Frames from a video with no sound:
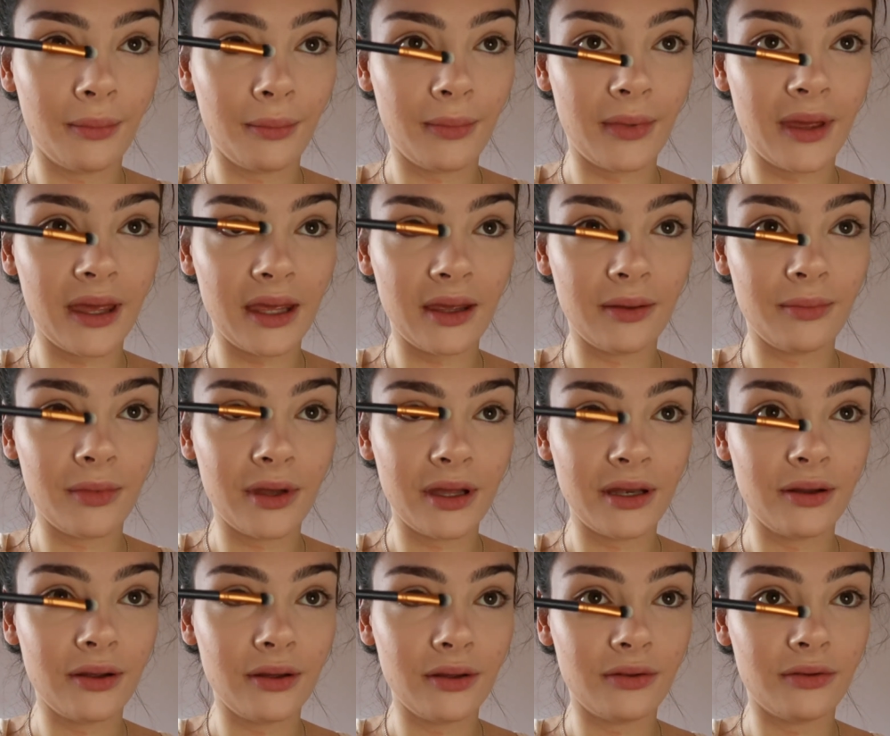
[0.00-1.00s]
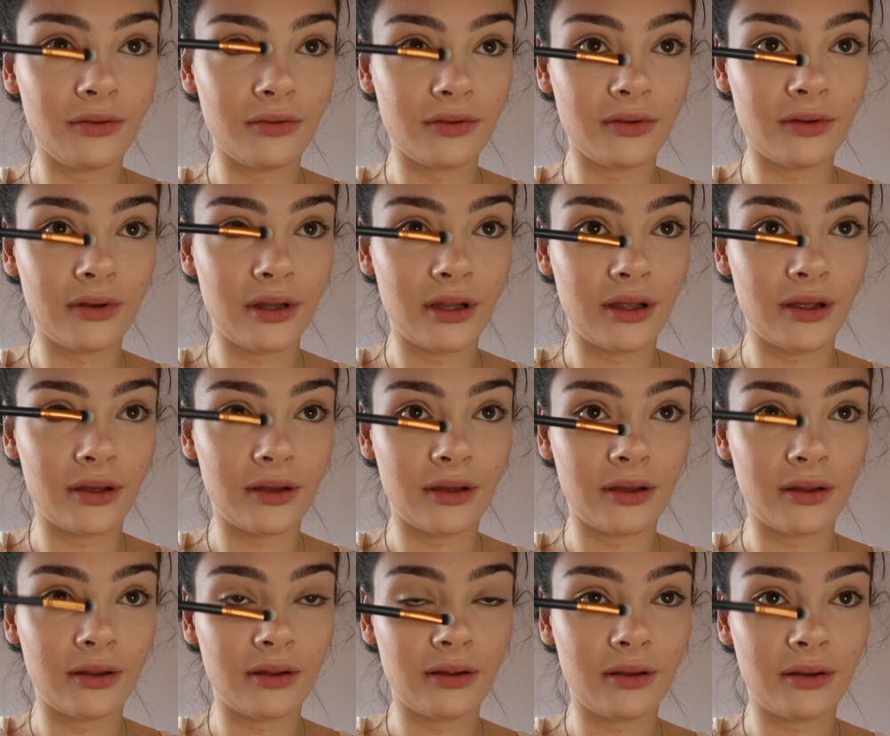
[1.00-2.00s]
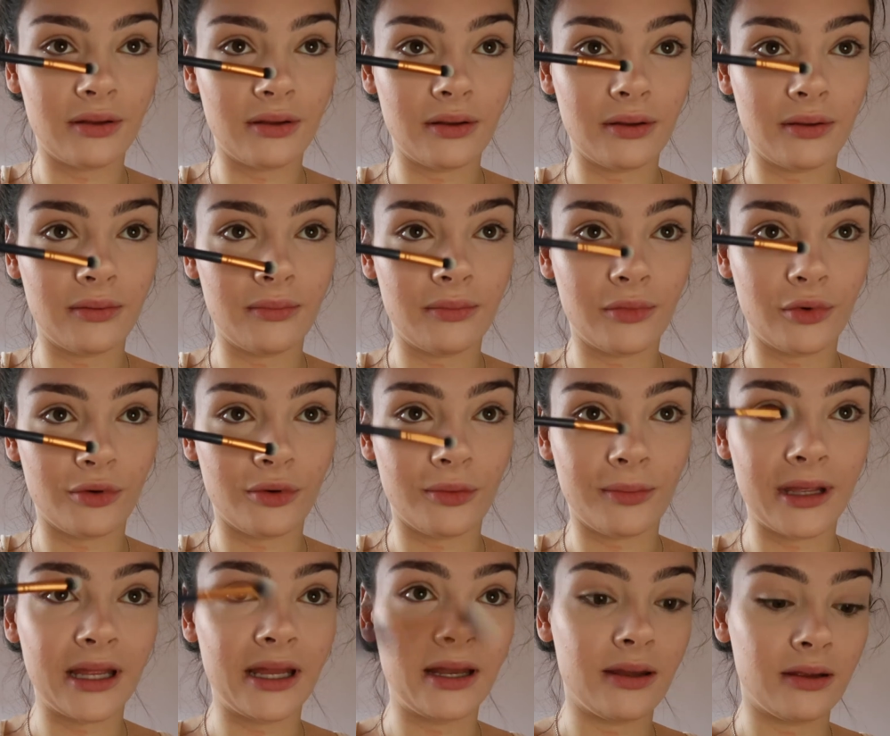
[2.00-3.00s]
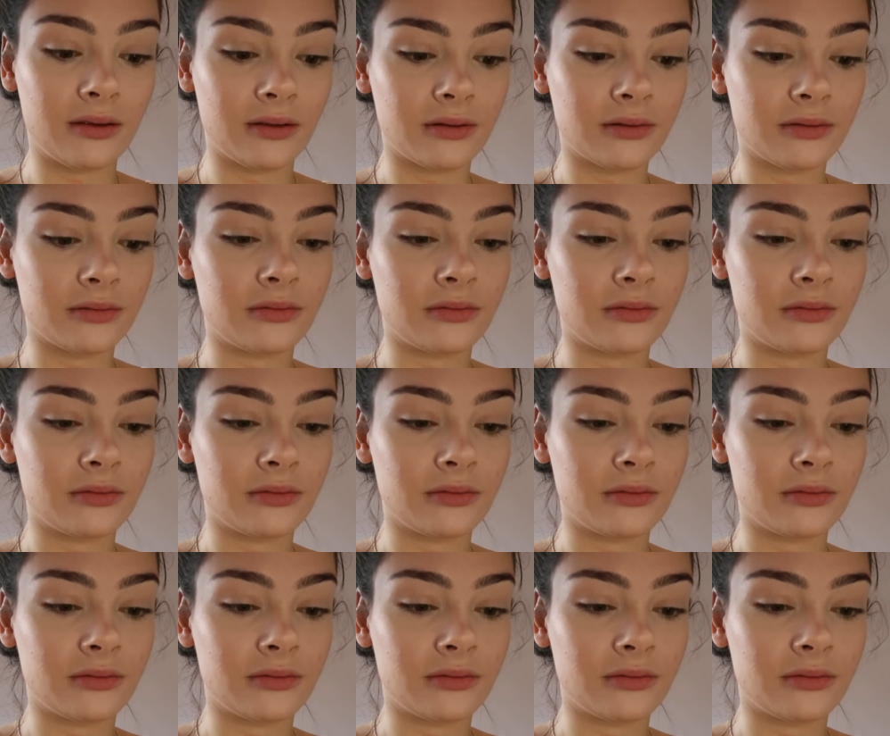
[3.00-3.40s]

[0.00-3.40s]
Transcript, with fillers: make my nose look more appealing.